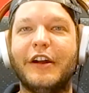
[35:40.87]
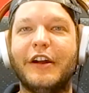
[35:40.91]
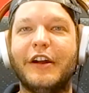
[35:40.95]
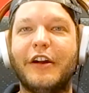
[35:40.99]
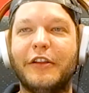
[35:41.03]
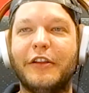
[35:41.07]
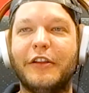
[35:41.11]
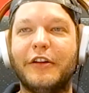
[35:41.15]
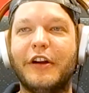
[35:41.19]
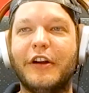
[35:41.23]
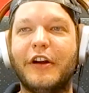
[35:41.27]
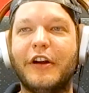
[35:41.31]
Are
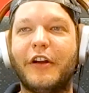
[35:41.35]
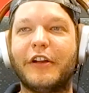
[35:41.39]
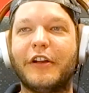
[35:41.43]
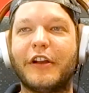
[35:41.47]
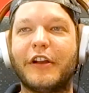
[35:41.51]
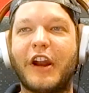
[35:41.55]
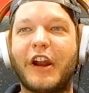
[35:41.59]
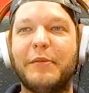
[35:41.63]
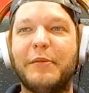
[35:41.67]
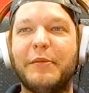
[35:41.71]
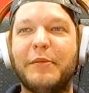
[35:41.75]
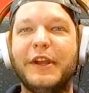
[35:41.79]
there
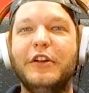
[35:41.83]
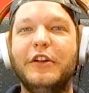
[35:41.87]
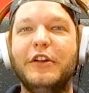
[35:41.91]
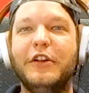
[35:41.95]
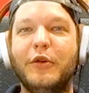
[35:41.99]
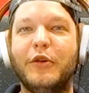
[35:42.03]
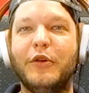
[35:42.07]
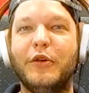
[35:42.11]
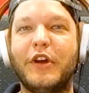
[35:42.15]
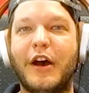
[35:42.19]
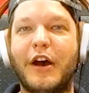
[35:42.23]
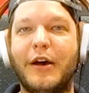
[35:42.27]
going to be
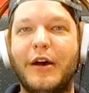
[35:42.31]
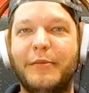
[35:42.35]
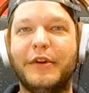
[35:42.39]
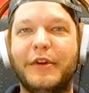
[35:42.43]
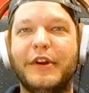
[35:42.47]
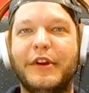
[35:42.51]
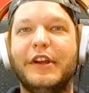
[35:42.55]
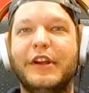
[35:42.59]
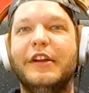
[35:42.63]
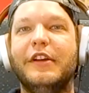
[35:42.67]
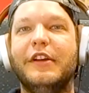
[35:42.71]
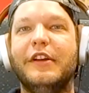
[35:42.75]
new
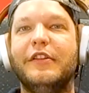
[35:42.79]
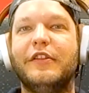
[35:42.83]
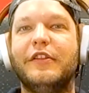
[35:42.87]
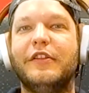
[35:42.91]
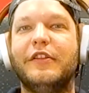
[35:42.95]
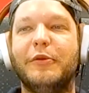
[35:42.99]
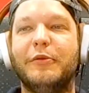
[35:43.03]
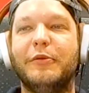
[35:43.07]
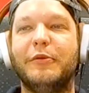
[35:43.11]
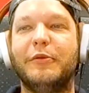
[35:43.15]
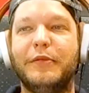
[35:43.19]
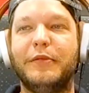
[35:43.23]
companies,
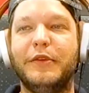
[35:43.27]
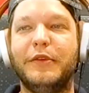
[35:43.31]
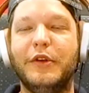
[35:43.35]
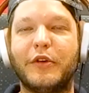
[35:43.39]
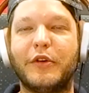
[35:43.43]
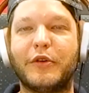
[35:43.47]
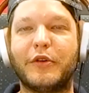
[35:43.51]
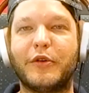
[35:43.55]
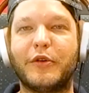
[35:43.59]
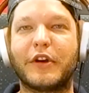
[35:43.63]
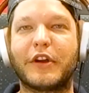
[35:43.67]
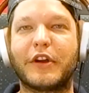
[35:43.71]

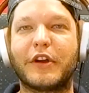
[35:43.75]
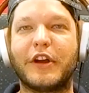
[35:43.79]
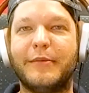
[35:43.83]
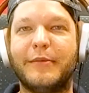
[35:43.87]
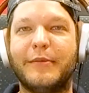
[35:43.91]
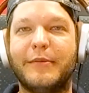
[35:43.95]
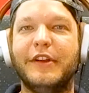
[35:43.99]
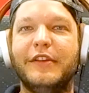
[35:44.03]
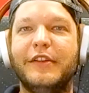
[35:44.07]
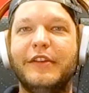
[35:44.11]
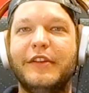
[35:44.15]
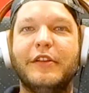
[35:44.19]
unicorn
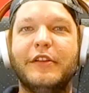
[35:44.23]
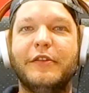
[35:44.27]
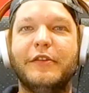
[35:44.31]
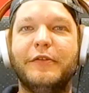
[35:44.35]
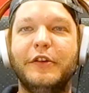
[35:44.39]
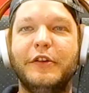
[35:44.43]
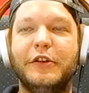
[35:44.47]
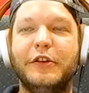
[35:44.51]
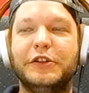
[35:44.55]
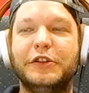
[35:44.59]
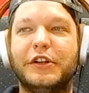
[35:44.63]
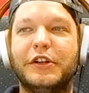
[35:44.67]
companies in the
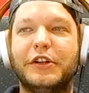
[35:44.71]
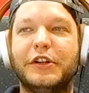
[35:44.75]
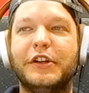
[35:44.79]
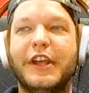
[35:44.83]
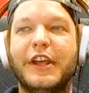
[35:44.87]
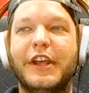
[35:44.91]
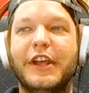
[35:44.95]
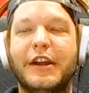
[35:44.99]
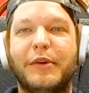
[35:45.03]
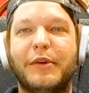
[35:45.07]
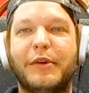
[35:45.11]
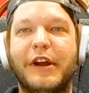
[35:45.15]
future in the
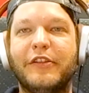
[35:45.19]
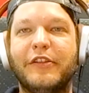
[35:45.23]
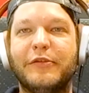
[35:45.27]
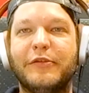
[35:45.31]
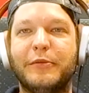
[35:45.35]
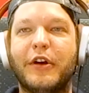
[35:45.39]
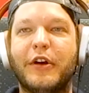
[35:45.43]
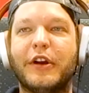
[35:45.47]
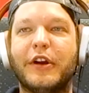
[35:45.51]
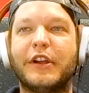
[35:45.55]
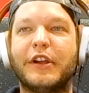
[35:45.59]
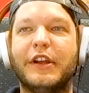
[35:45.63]
enterprise
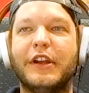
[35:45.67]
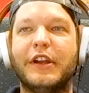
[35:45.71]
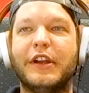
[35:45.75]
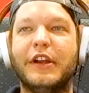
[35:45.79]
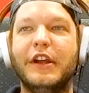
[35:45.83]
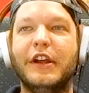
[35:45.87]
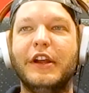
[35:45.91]
market